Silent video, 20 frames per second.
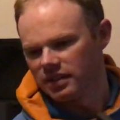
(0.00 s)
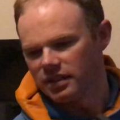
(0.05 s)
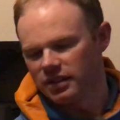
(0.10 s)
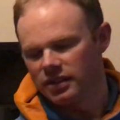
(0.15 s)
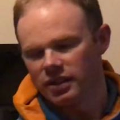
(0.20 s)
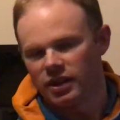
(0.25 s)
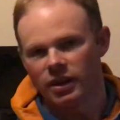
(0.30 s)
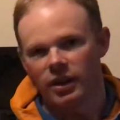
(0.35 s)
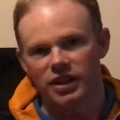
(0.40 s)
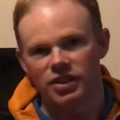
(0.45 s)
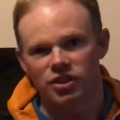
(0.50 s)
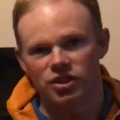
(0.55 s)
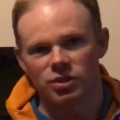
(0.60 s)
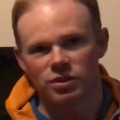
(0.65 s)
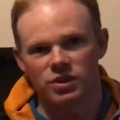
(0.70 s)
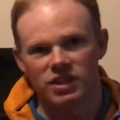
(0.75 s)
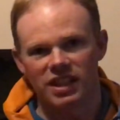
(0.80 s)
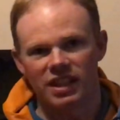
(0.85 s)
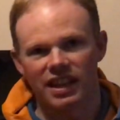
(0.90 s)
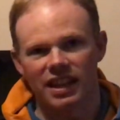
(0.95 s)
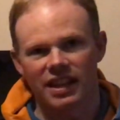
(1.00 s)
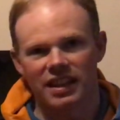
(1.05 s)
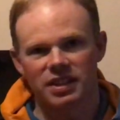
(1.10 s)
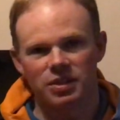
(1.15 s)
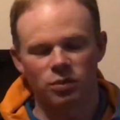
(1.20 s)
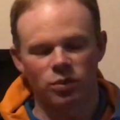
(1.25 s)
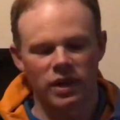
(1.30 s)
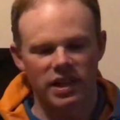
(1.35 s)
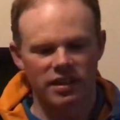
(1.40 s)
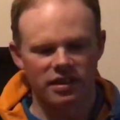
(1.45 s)
you know, I choose the
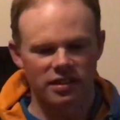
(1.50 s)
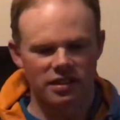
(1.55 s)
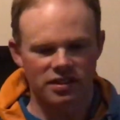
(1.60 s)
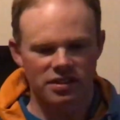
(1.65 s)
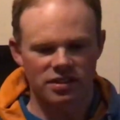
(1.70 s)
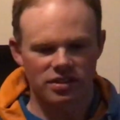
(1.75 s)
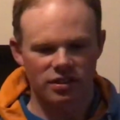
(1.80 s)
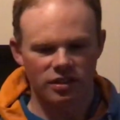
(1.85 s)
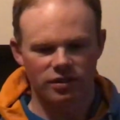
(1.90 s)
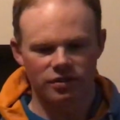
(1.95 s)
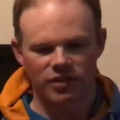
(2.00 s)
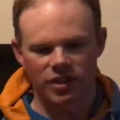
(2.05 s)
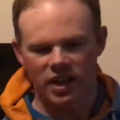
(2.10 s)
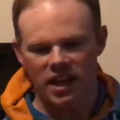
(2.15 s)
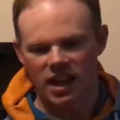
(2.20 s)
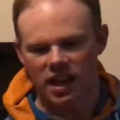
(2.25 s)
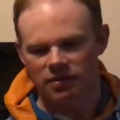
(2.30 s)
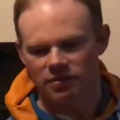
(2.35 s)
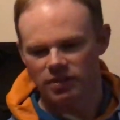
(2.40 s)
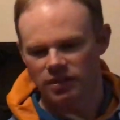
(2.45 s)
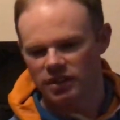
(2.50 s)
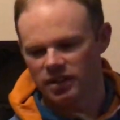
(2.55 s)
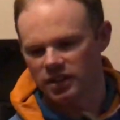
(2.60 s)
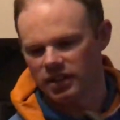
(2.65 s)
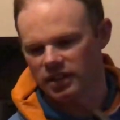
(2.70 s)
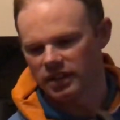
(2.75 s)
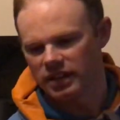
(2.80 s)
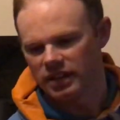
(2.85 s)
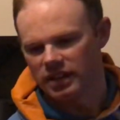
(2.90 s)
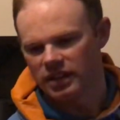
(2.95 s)
lightweightness over a
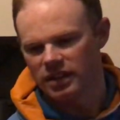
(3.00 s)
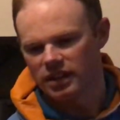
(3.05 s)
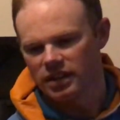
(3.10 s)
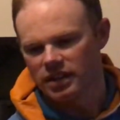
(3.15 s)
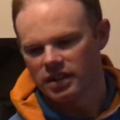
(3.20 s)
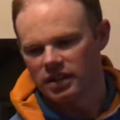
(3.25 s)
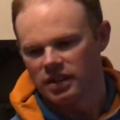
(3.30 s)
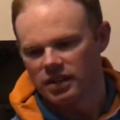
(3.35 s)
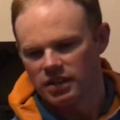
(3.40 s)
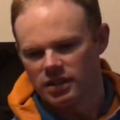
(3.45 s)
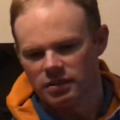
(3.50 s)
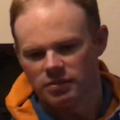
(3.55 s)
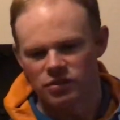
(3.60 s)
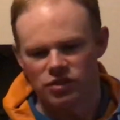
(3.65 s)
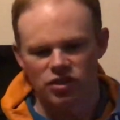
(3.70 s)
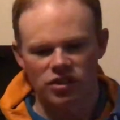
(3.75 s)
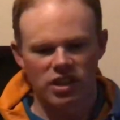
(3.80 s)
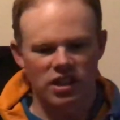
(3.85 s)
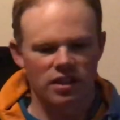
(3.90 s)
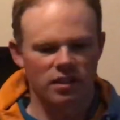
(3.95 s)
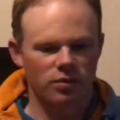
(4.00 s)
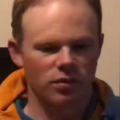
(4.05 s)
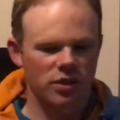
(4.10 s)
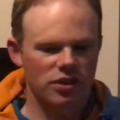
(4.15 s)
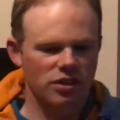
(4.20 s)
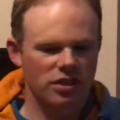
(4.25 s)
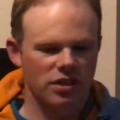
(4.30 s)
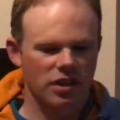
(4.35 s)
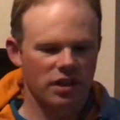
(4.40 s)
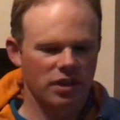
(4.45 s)
heavier machine,
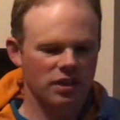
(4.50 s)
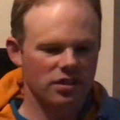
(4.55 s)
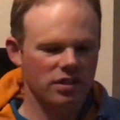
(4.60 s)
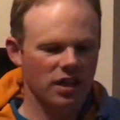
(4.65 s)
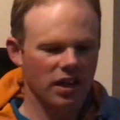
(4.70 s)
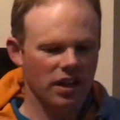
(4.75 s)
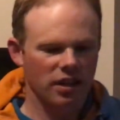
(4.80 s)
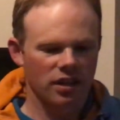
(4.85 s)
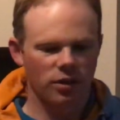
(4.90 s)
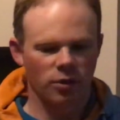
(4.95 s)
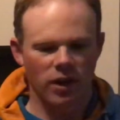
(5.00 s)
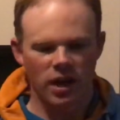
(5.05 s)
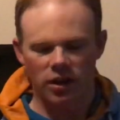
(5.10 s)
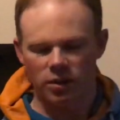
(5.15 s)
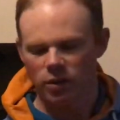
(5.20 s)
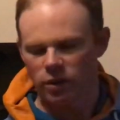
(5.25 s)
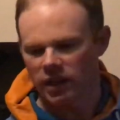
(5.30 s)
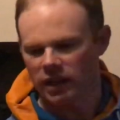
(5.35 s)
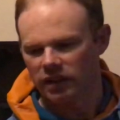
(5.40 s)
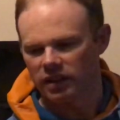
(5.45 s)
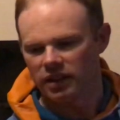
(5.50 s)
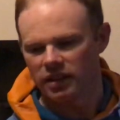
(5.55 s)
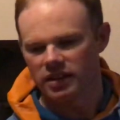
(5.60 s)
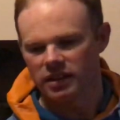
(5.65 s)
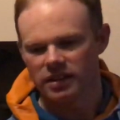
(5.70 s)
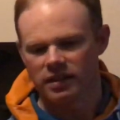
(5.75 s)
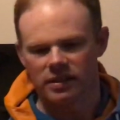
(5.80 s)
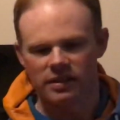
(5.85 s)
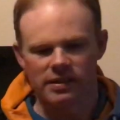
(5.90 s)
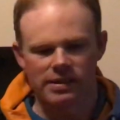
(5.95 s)
which is going to tire you out quicker.
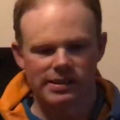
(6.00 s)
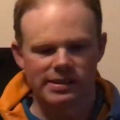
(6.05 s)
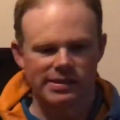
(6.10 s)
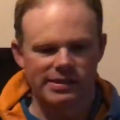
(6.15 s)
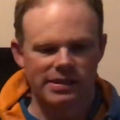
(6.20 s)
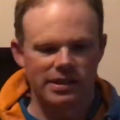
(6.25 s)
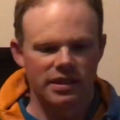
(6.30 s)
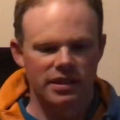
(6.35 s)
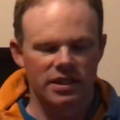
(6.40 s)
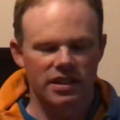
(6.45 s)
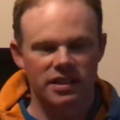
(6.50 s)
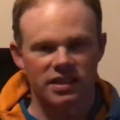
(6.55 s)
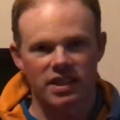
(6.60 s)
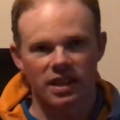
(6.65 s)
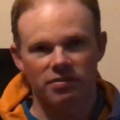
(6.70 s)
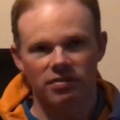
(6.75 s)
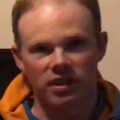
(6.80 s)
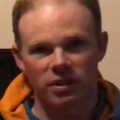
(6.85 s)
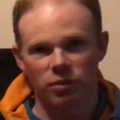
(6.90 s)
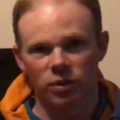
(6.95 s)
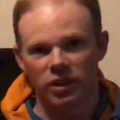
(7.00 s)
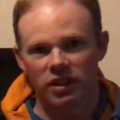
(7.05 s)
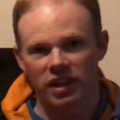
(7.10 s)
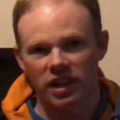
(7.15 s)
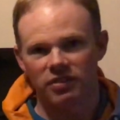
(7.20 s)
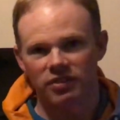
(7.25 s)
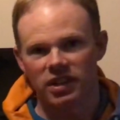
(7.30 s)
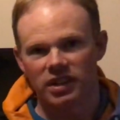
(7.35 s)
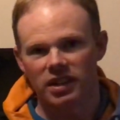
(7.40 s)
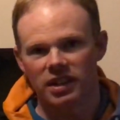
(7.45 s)
It's definitely worth
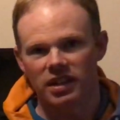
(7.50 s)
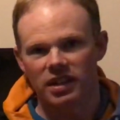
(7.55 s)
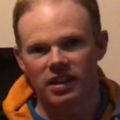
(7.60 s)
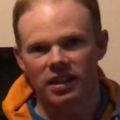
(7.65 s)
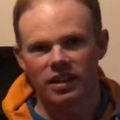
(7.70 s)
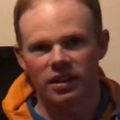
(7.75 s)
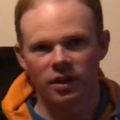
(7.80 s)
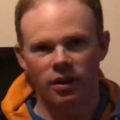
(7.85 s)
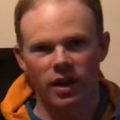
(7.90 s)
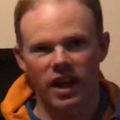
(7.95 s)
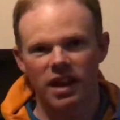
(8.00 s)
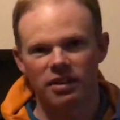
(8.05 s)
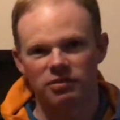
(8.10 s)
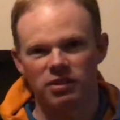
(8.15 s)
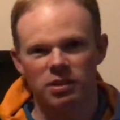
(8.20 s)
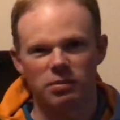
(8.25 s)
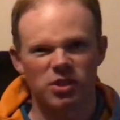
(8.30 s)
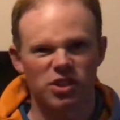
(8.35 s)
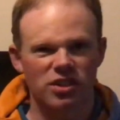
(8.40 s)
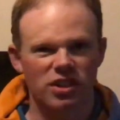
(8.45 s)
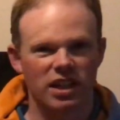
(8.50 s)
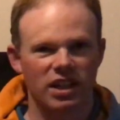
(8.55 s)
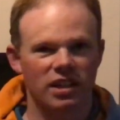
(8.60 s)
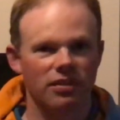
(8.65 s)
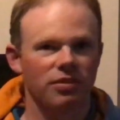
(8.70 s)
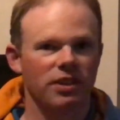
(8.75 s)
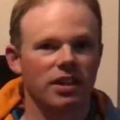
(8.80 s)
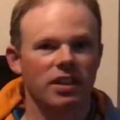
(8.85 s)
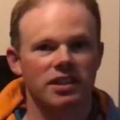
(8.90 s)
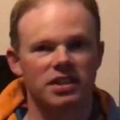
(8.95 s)
having a heavier machine
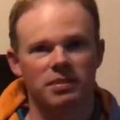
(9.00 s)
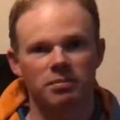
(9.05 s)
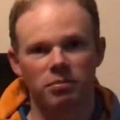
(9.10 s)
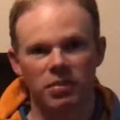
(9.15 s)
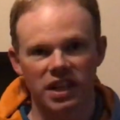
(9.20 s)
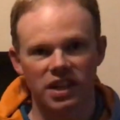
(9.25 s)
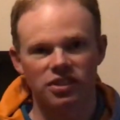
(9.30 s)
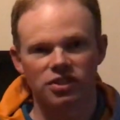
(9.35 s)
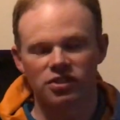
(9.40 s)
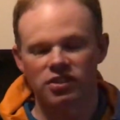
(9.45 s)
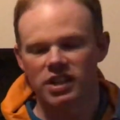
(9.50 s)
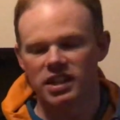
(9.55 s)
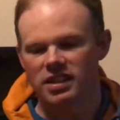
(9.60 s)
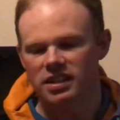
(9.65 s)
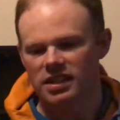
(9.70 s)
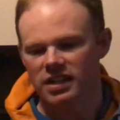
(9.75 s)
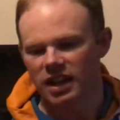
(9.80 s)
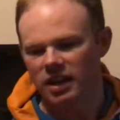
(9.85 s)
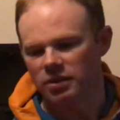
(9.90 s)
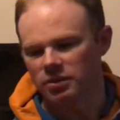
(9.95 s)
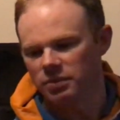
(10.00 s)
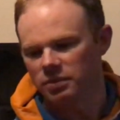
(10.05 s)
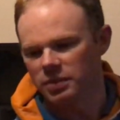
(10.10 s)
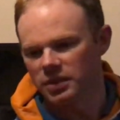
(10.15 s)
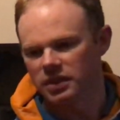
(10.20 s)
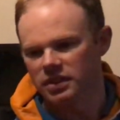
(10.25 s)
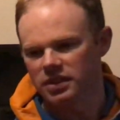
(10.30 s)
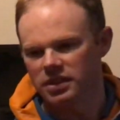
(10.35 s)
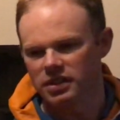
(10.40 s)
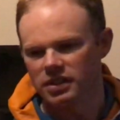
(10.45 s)
if you're cutting big trees down,
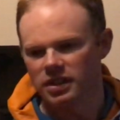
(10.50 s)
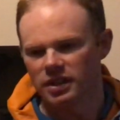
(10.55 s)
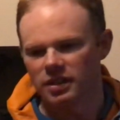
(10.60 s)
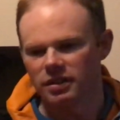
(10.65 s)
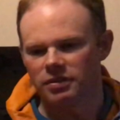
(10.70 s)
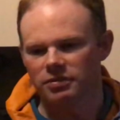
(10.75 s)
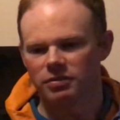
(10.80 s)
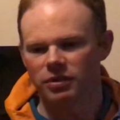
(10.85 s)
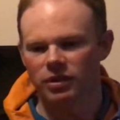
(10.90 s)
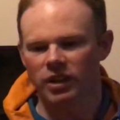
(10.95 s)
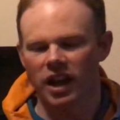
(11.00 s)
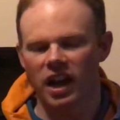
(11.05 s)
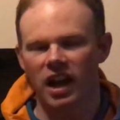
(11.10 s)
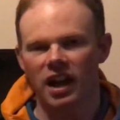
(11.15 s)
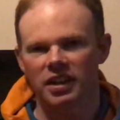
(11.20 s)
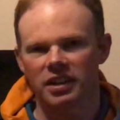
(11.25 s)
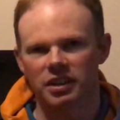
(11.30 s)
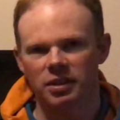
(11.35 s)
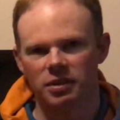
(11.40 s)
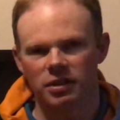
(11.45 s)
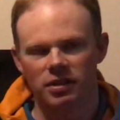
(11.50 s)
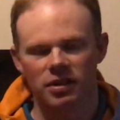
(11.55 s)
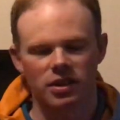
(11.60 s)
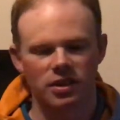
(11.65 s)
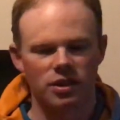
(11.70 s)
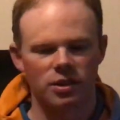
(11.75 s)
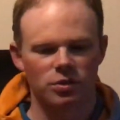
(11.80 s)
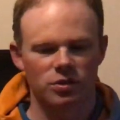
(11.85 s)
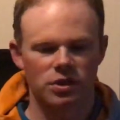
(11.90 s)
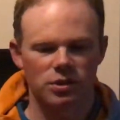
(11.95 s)
but for garden
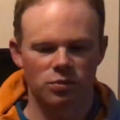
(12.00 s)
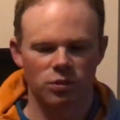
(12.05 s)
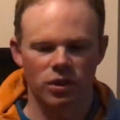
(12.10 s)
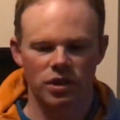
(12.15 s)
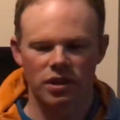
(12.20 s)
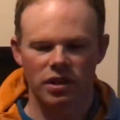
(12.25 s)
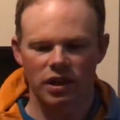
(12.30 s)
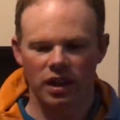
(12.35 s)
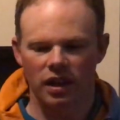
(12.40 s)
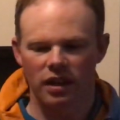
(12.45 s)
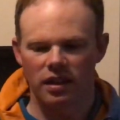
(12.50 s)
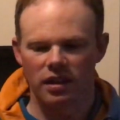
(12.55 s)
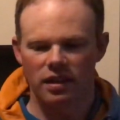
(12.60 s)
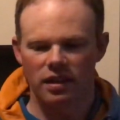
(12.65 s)
use work,